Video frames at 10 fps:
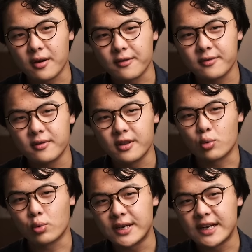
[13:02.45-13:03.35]
of the
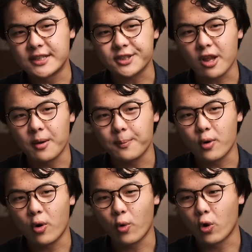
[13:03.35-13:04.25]
reading slump,
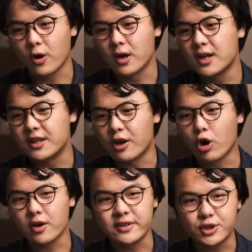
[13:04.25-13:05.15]
or the
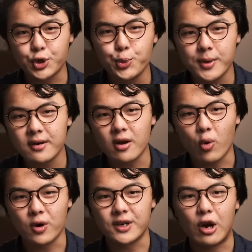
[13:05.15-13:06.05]
art of attunement,
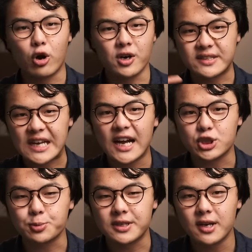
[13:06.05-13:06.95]
or the art of
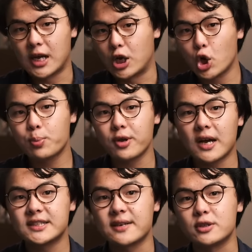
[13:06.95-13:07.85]
attachment. And I hope you
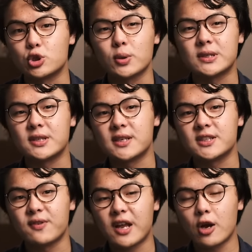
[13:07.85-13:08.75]
guys have enjoyed
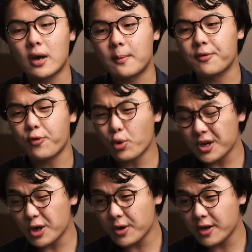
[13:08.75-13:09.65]
today's video. And before
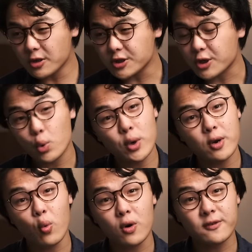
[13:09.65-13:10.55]
we go here, just a
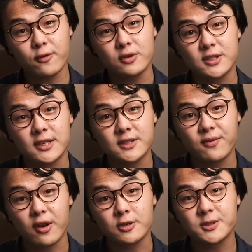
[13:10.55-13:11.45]
quick word for today's video